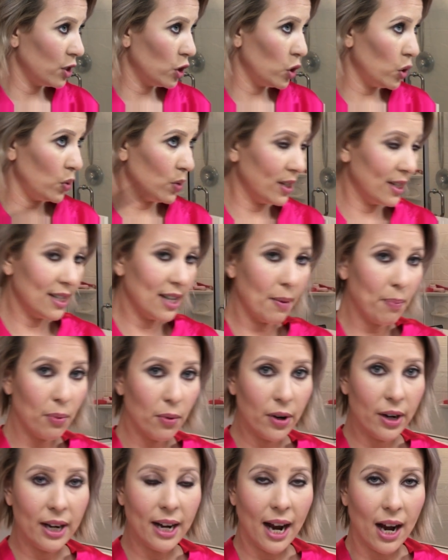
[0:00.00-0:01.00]
to
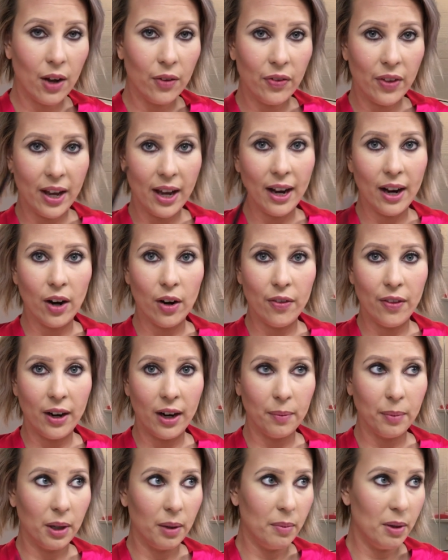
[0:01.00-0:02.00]
separate out the hair that
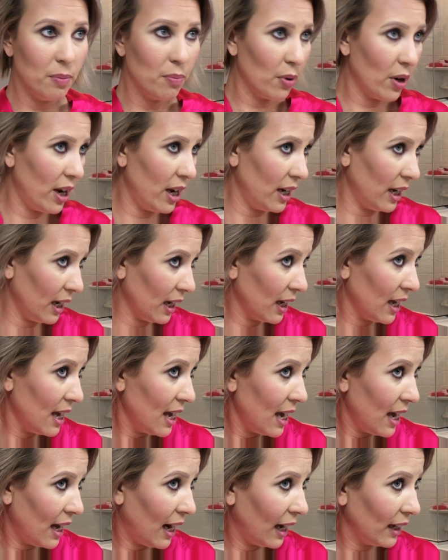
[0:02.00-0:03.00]
I'm going to be braiding.
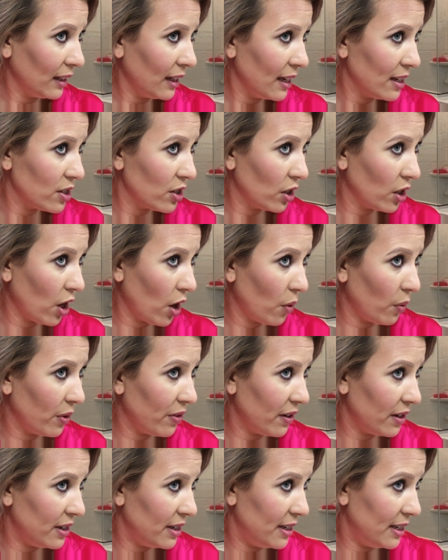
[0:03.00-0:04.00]
And I like to go with
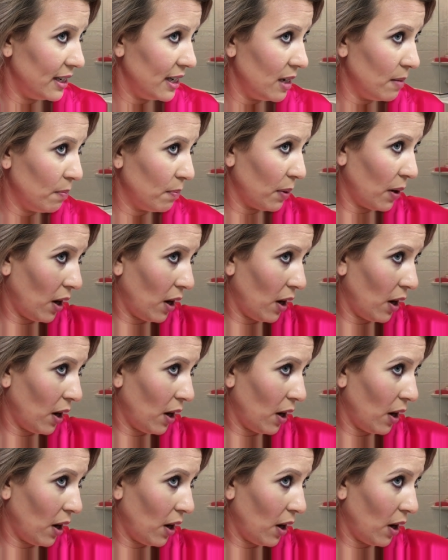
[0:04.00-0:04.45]
a deep